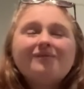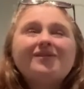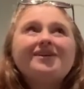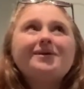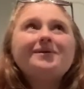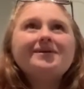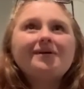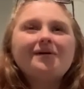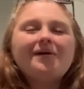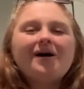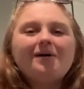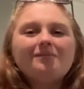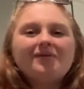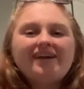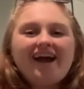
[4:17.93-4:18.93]

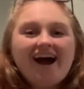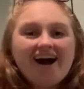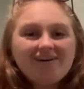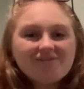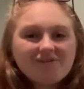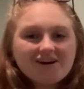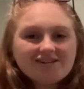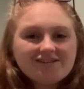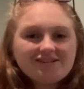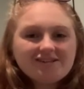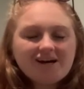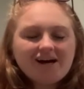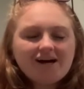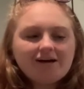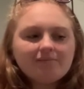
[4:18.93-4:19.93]
We have watched
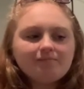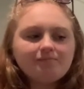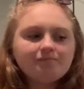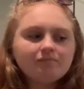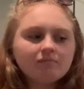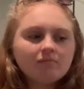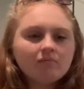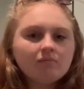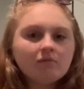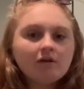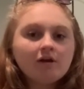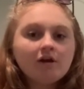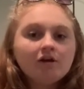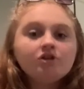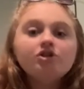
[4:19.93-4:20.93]

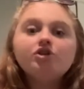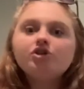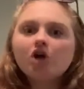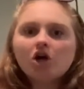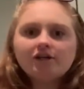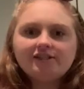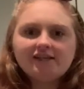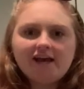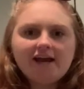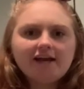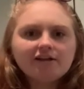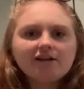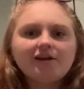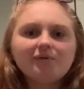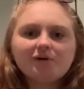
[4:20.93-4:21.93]
Shark
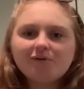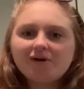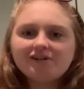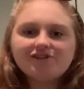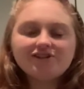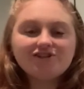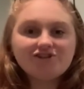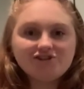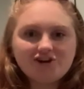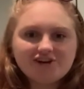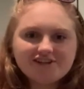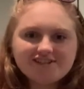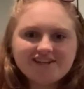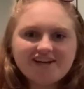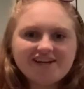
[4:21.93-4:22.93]
Tank. Like, we're watching
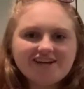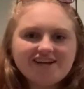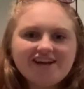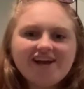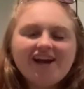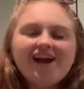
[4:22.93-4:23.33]
Shark Tank,